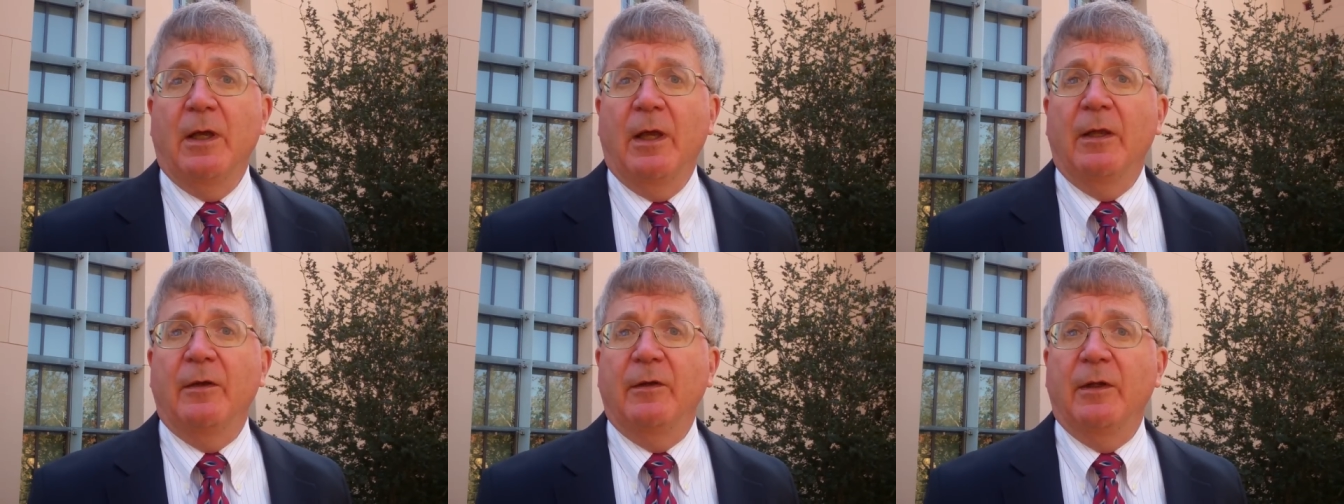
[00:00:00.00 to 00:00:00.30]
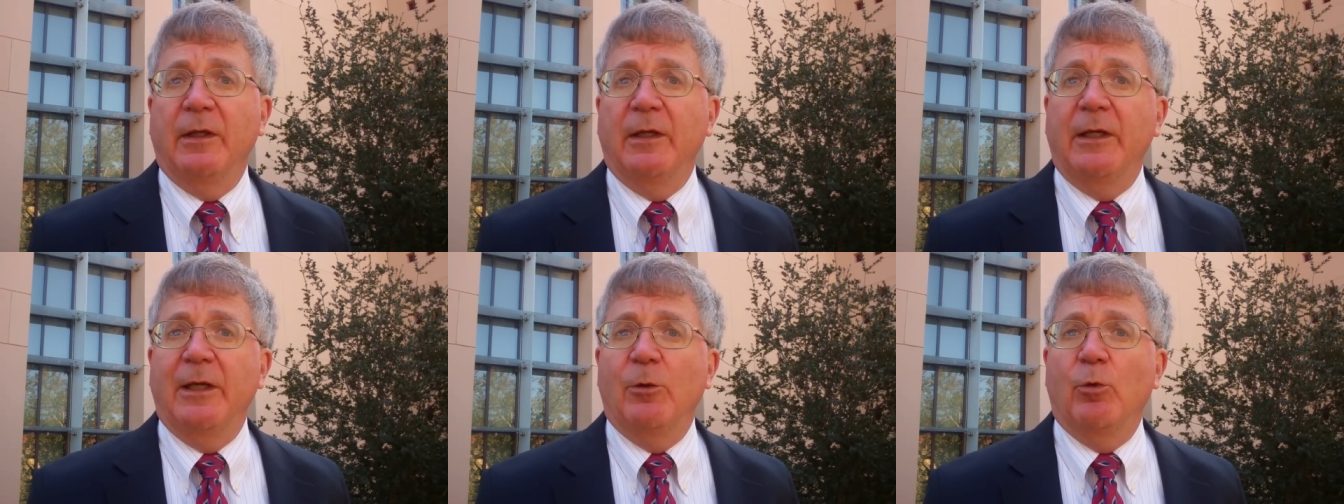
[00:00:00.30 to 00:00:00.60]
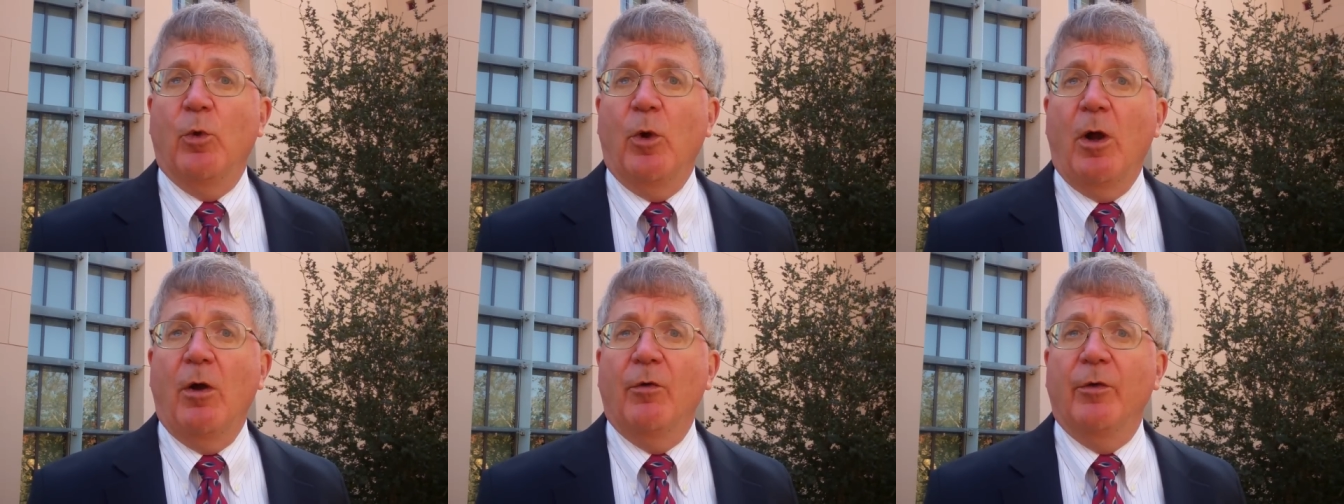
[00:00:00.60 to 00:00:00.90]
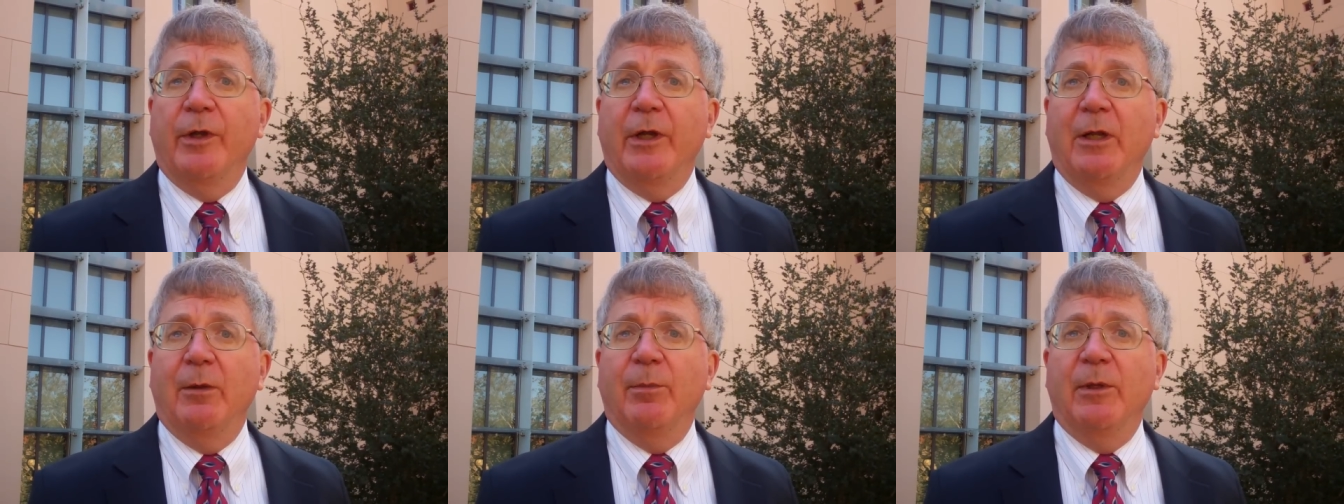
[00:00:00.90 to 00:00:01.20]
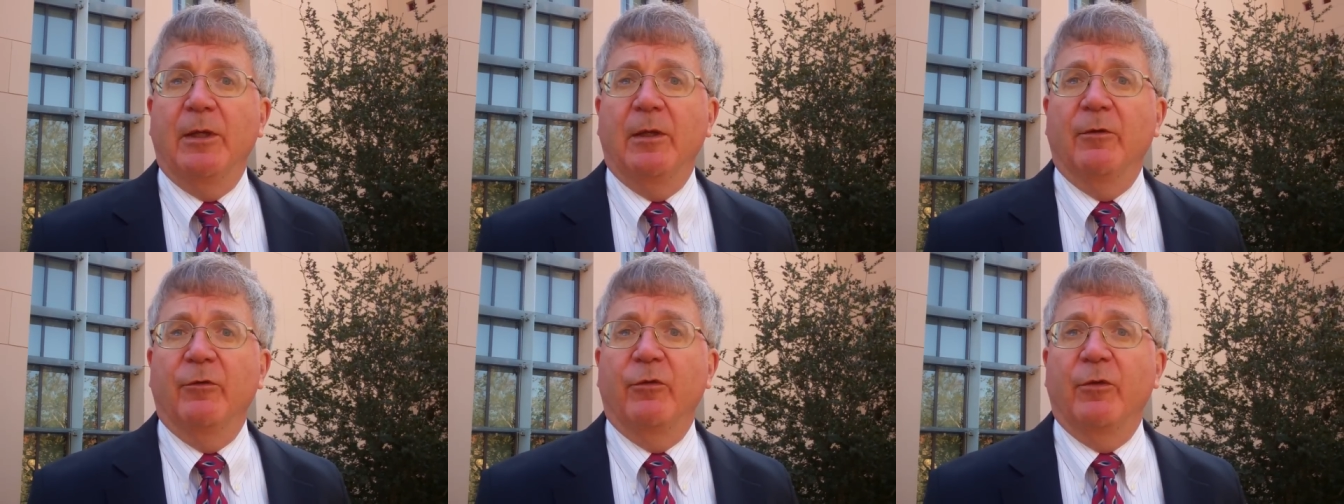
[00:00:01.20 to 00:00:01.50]
and to inequality
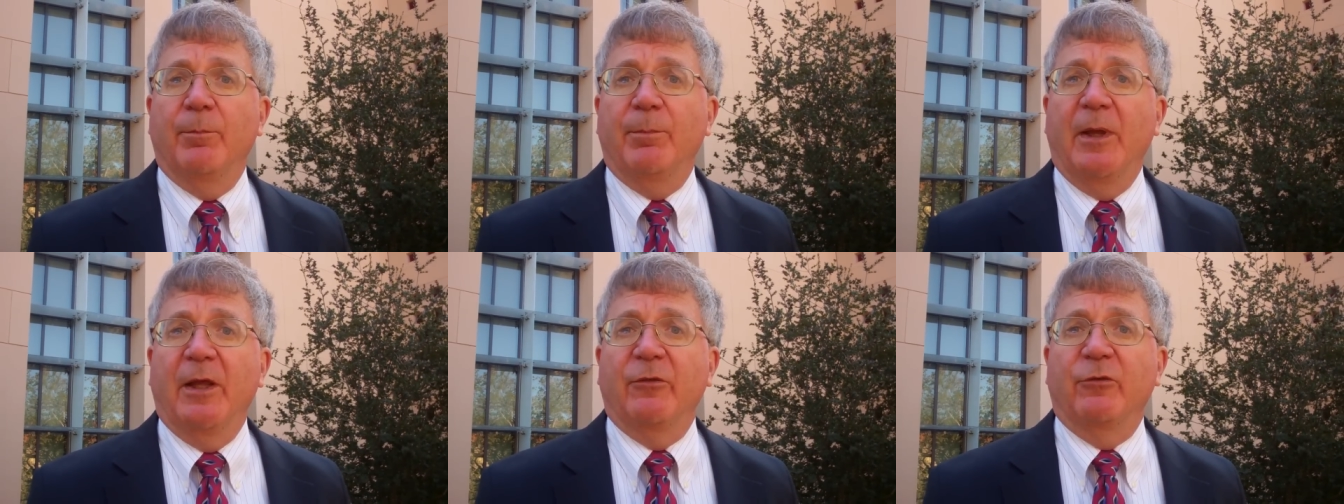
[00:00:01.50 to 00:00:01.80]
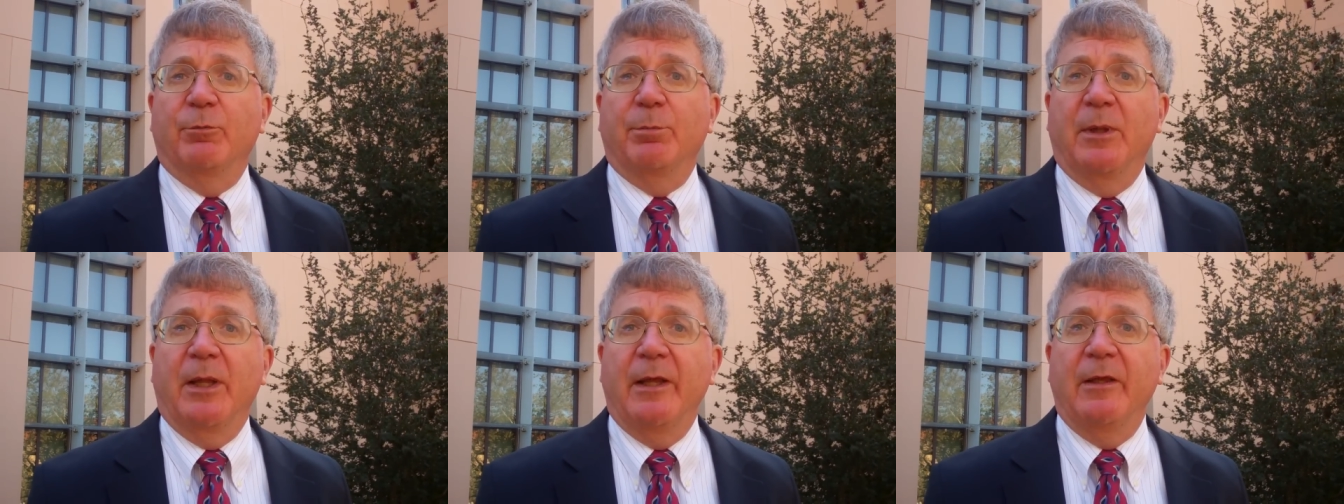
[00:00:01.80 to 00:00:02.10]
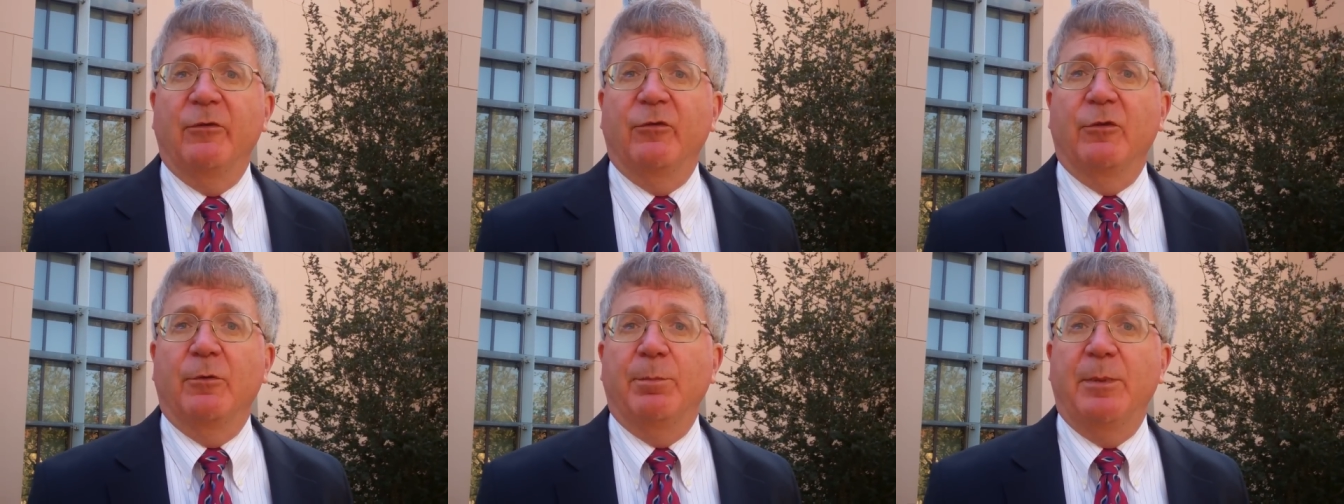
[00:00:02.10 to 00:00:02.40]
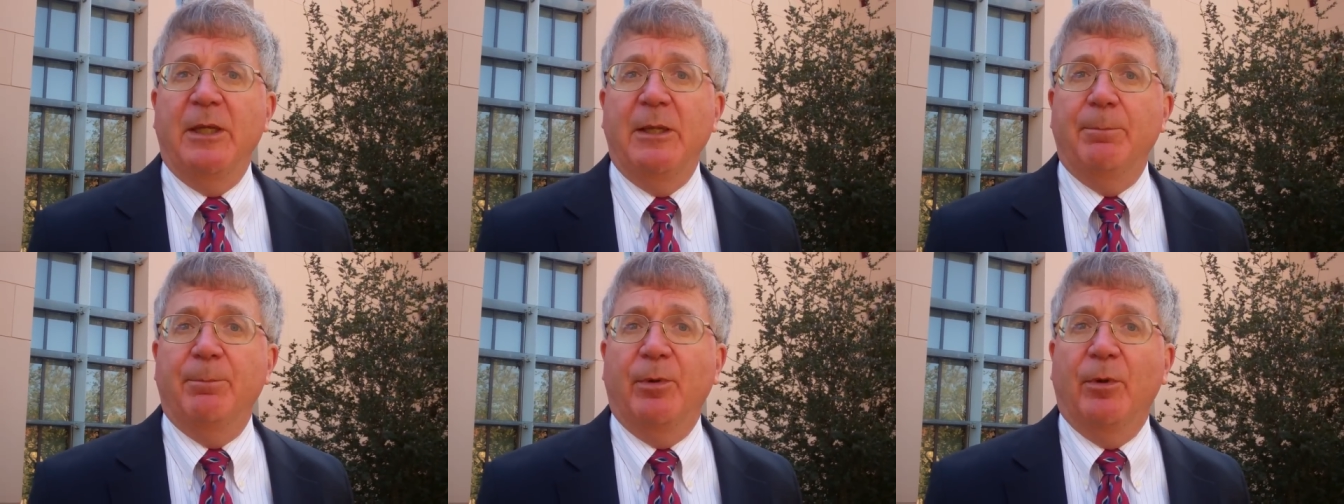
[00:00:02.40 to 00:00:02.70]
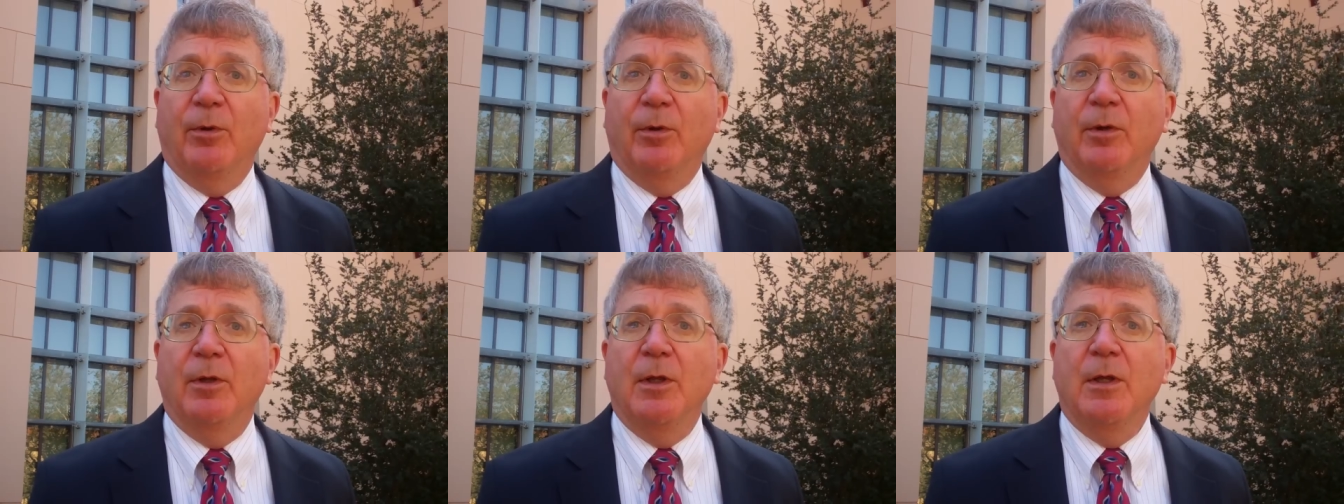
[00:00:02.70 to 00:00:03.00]
because the best placed
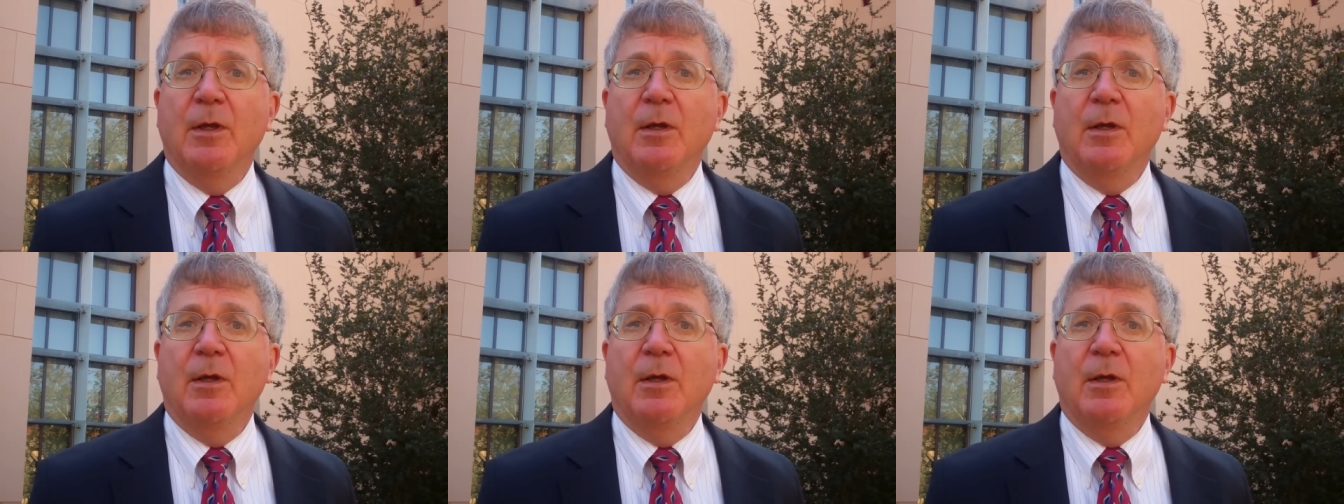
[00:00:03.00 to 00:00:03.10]
people